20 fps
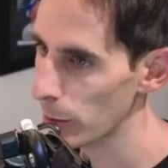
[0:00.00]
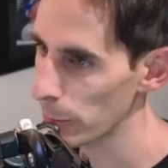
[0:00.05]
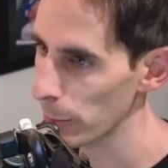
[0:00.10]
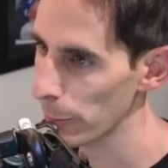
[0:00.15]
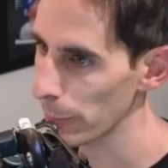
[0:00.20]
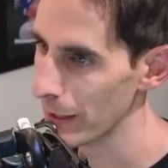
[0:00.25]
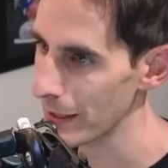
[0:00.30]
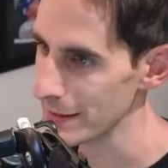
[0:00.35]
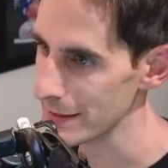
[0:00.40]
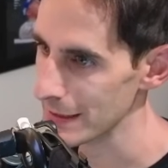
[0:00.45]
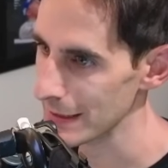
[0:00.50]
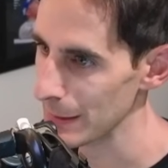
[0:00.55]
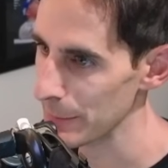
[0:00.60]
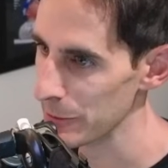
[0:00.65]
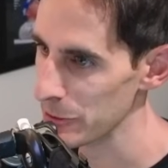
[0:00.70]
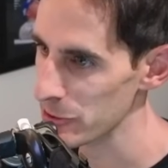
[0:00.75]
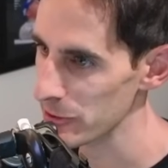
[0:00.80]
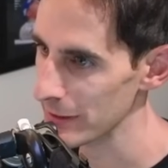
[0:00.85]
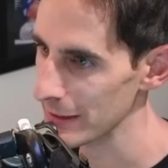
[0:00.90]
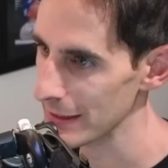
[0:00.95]
at
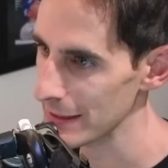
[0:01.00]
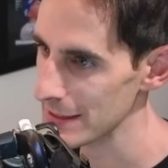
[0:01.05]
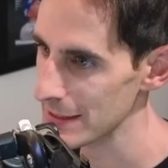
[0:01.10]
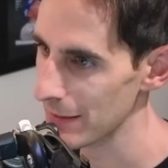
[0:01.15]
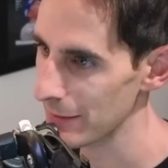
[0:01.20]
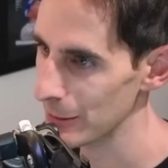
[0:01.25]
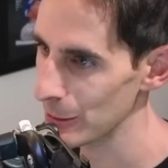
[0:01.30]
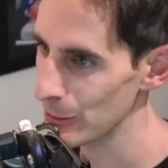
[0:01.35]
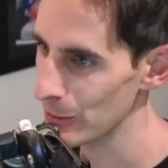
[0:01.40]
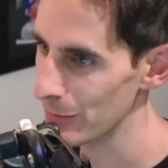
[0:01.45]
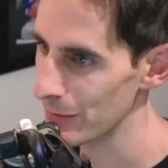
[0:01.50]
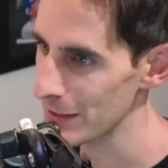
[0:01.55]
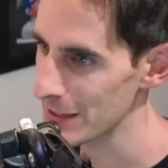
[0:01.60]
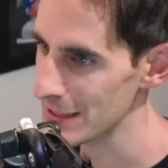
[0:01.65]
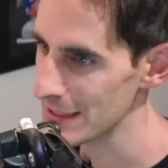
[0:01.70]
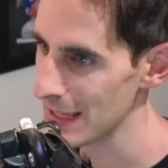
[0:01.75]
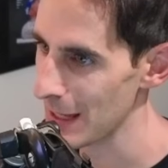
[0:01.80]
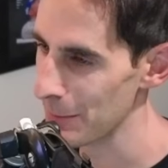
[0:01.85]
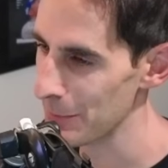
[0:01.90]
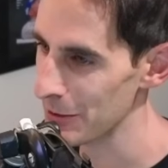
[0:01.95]
telemetry, let's have a look at
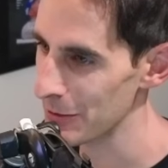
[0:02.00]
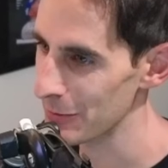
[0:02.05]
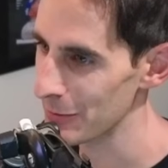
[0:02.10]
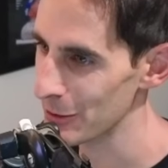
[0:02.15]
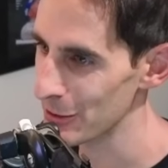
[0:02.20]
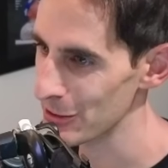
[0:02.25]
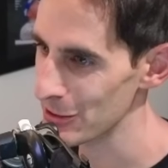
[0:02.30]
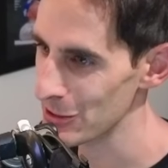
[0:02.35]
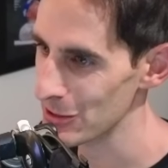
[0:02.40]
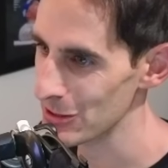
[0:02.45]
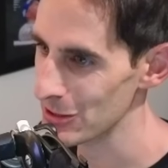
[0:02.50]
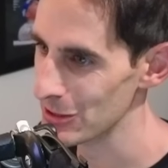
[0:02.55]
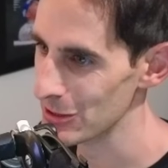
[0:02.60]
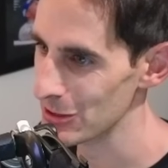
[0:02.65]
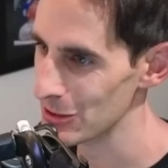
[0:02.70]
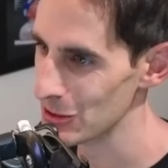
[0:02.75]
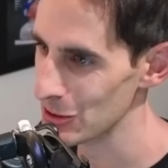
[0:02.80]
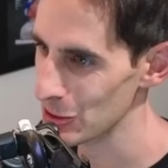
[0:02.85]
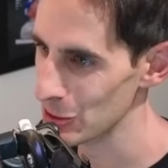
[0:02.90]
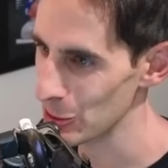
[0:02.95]
Verstappen versus
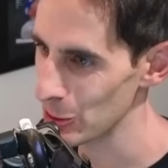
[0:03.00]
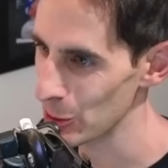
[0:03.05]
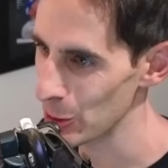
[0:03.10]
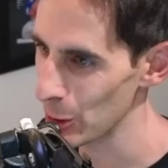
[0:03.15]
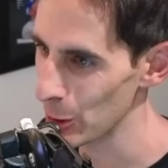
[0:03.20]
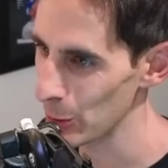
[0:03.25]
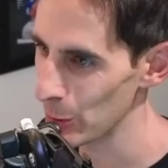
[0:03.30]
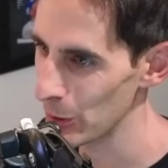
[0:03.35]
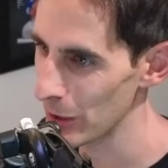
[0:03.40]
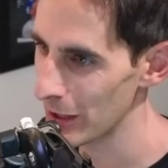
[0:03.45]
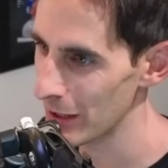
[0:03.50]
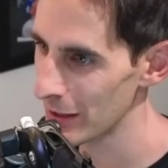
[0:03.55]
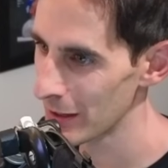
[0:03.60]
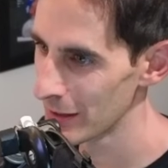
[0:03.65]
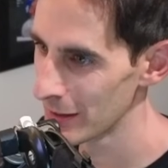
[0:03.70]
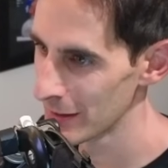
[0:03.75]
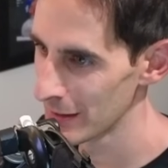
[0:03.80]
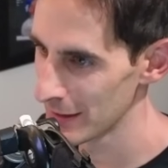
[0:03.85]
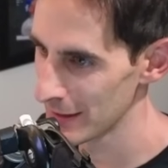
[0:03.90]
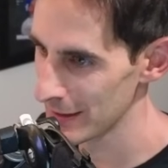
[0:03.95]
Tsunoda
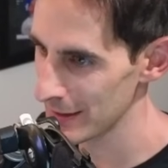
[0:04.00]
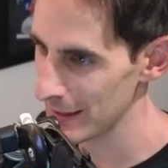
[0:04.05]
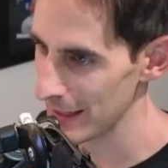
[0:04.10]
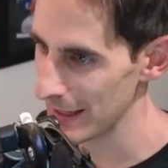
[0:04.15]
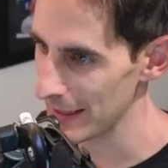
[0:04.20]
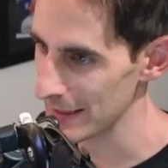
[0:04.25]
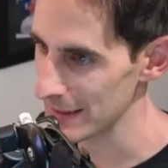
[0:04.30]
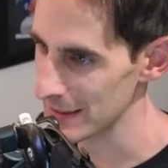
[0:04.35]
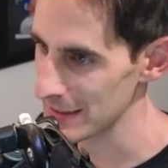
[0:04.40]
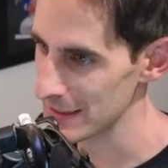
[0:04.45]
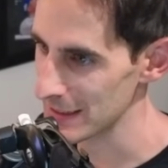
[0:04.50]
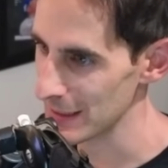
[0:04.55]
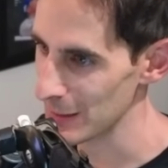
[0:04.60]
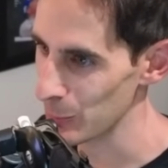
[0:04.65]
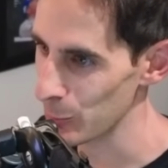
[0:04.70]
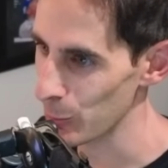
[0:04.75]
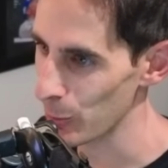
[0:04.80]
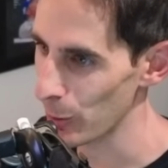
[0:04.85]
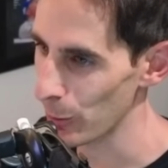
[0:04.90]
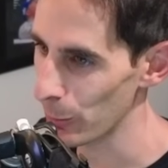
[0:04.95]
and see
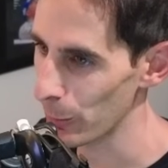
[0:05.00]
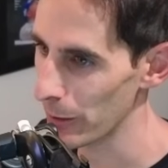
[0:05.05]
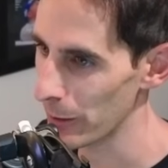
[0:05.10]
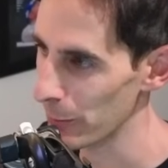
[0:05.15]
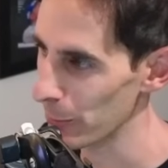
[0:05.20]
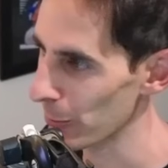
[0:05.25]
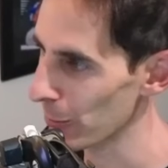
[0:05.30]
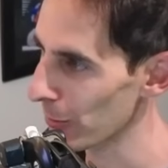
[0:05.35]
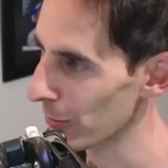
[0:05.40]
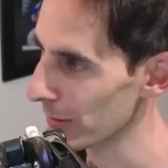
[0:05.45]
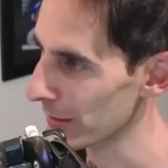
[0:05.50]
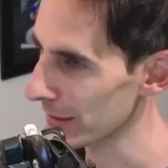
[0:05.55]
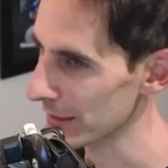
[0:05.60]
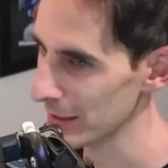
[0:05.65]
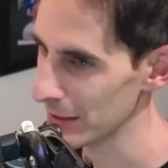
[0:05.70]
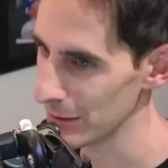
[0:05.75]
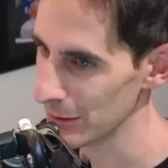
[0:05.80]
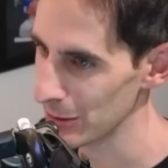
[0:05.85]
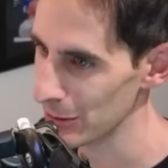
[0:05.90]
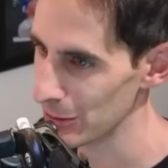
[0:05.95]
what went wrong
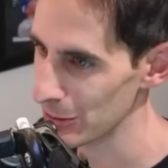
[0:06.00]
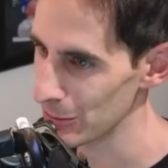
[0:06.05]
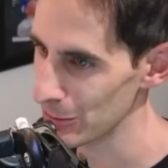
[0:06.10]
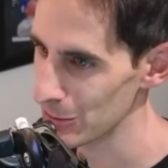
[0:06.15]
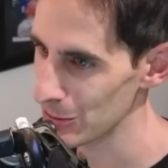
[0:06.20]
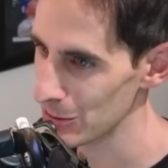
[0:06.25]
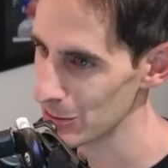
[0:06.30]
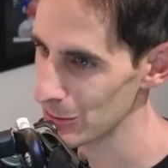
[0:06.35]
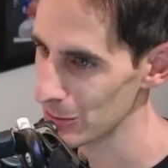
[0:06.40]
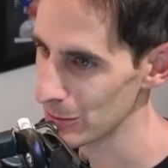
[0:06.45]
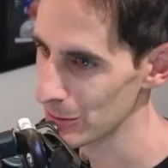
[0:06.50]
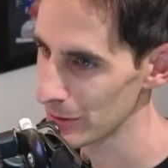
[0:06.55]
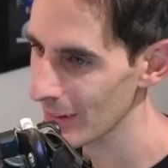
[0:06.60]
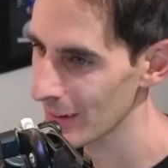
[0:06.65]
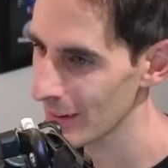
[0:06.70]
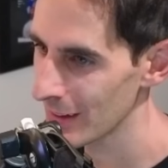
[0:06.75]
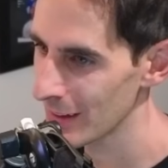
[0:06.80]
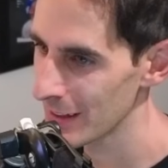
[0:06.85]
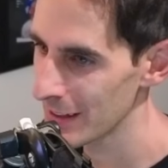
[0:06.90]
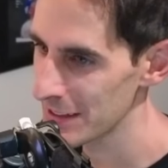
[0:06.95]
in Q2.
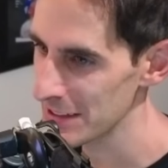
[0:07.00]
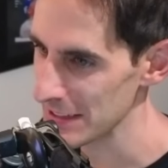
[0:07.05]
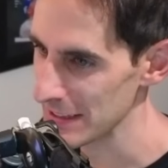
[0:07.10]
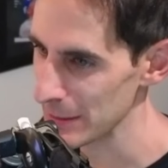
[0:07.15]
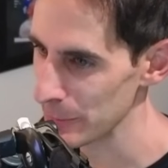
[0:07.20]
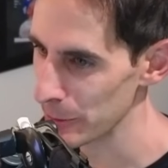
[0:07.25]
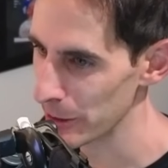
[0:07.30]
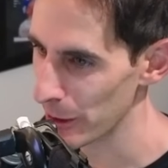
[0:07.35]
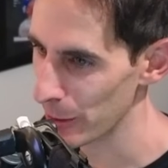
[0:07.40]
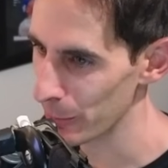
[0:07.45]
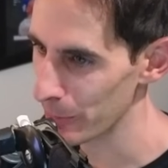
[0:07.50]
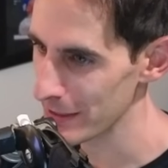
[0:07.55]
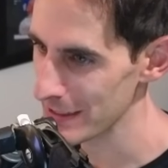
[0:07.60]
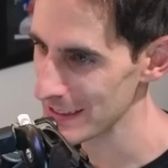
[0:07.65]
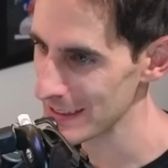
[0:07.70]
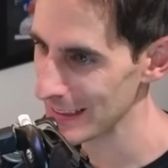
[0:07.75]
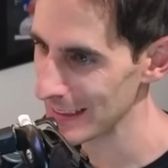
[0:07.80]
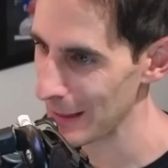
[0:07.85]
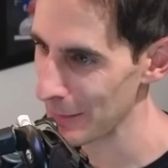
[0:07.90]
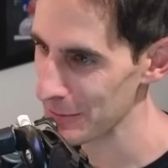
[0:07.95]
So here we go. Where's
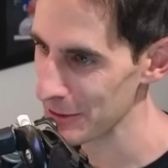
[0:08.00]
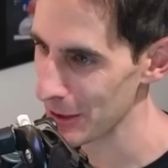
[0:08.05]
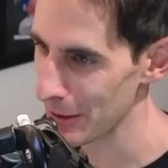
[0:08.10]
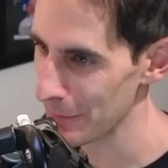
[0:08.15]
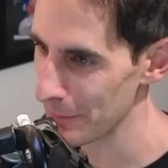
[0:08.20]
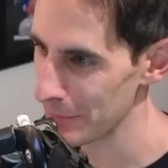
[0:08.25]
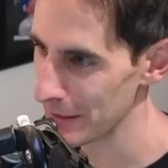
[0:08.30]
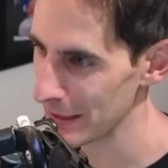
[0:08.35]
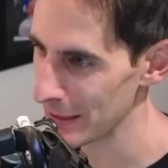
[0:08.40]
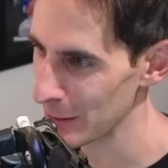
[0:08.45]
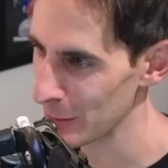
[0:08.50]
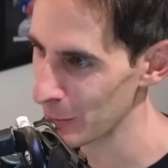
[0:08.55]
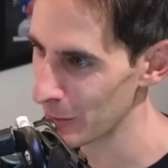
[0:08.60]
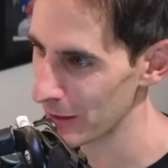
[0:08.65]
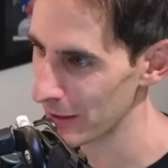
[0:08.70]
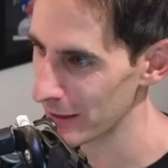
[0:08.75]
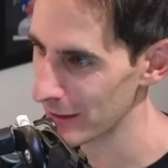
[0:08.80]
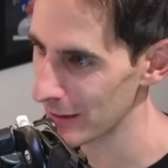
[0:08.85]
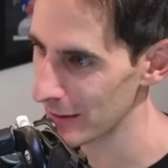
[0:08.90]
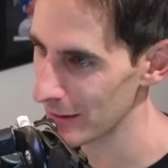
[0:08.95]
the lap time being won
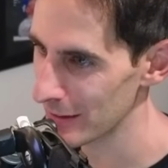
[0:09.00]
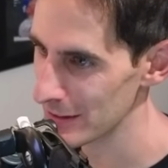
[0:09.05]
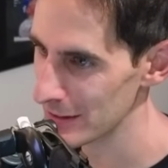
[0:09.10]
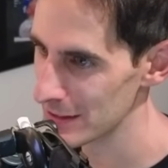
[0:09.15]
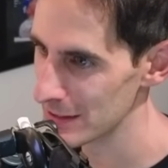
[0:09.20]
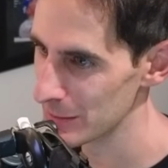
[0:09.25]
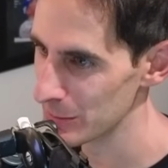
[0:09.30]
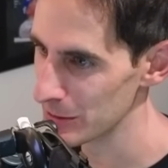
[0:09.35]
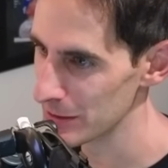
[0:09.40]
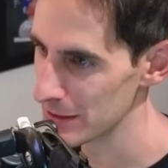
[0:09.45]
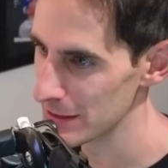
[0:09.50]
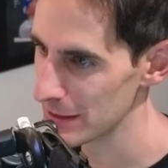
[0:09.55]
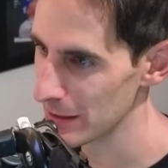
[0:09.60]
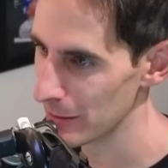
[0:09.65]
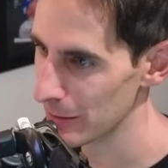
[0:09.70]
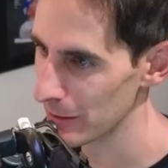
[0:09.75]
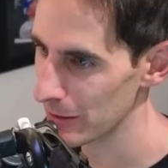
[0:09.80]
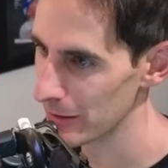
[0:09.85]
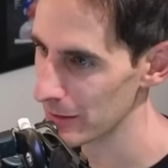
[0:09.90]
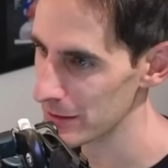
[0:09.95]
and lost? What's
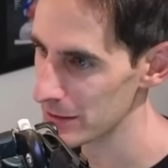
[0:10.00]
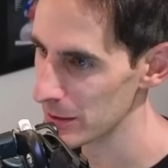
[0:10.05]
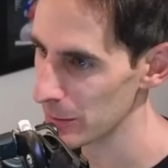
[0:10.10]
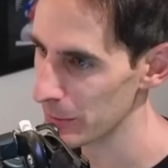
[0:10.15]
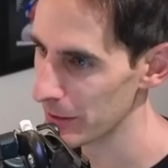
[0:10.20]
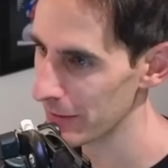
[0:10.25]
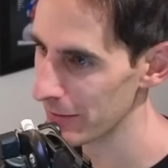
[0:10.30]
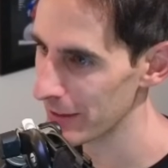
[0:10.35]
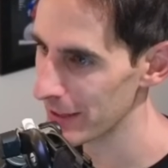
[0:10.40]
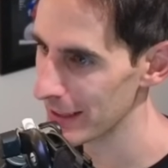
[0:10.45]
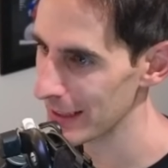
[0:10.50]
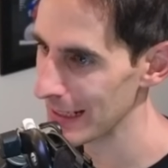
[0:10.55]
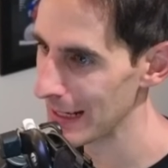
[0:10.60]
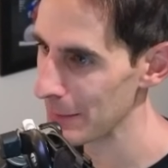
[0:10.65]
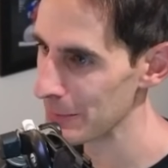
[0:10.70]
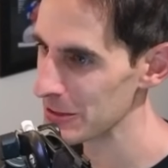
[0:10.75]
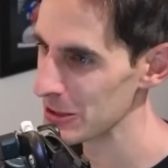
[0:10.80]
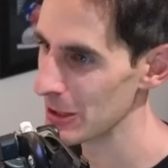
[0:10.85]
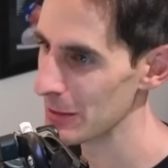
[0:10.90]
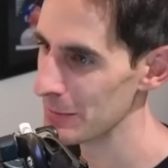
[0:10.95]
going on? So whenever the
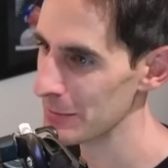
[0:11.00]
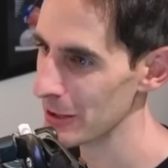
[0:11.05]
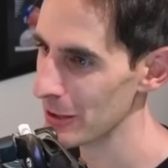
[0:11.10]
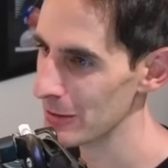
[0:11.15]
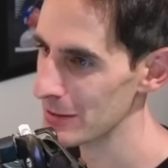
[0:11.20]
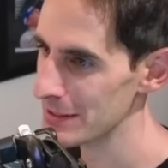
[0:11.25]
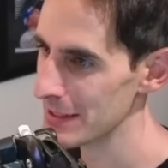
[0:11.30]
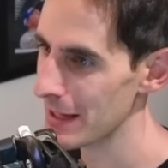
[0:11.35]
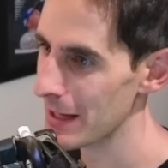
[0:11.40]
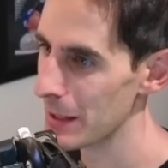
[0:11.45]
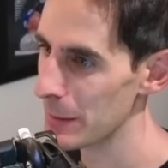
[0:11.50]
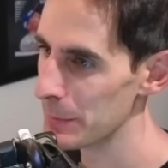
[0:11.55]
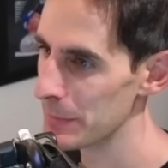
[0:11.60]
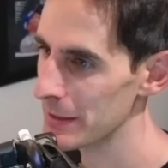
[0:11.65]
lap time goes up,